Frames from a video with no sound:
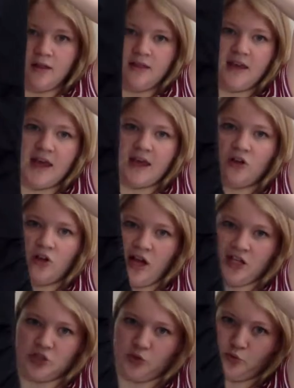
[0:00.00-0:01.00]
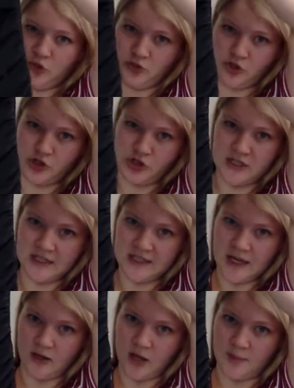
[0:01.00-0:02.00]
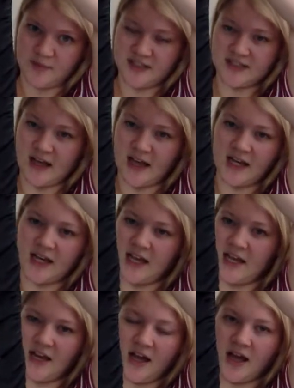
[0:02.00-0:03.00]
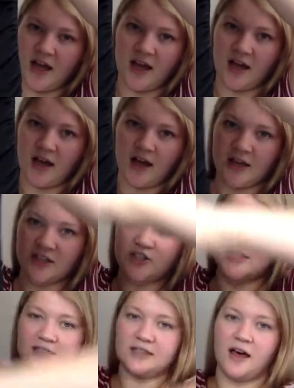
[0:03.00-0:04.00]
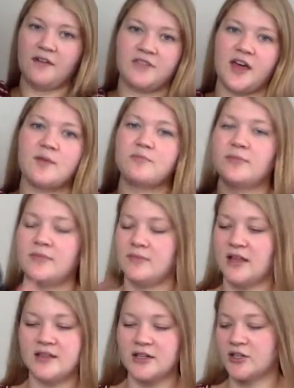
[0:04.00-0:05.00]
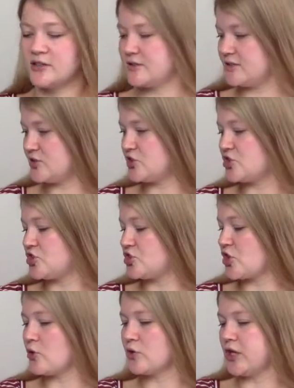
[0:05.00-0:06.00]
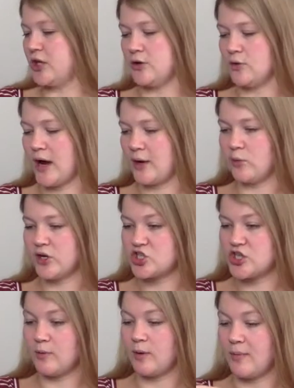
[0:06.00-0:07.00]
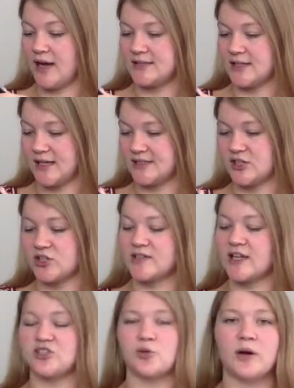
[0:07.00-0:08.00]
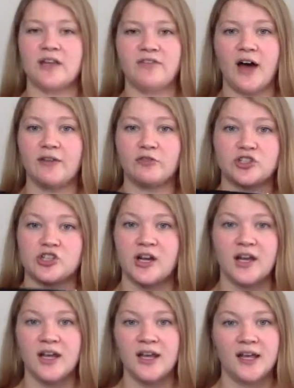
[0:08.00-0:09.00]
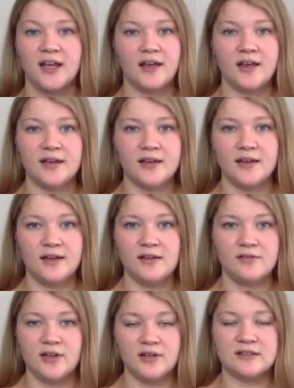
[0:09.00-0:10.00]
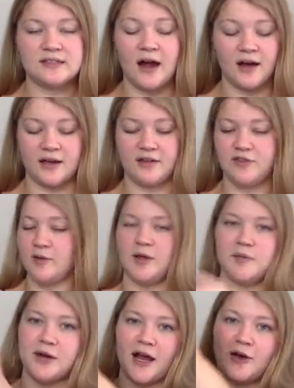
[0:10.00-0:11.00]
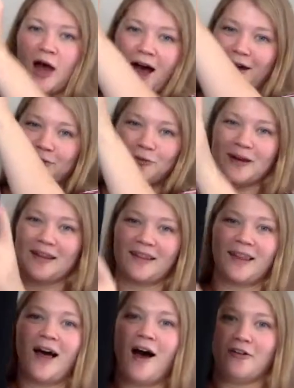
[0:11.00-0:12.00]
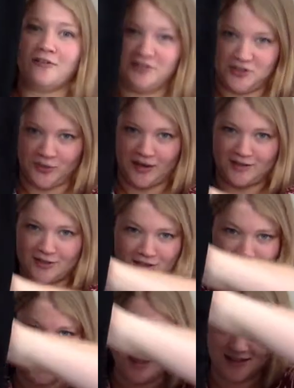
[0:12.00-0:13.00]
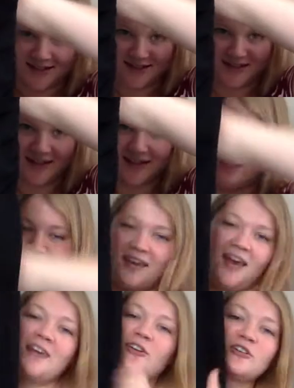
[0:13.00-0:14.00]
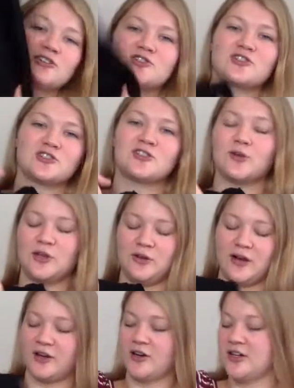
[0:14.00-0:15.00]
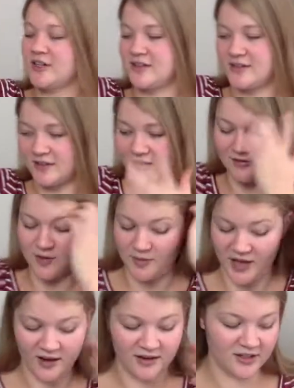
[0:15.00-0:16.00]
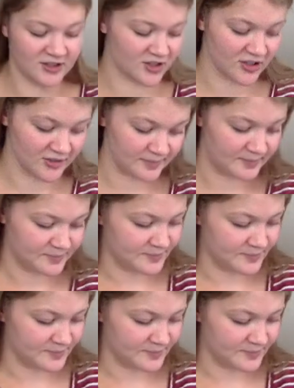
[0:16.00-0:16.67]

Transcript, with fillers: The ankle has a ruche detail up the side, and I just love them. They're so cute. I wish they were my size. They're a size 25, which is not going to fit me, but I, I would love to wear these jeans. The ankle is just so cute. I couldn't leave them behind. I just couldn't.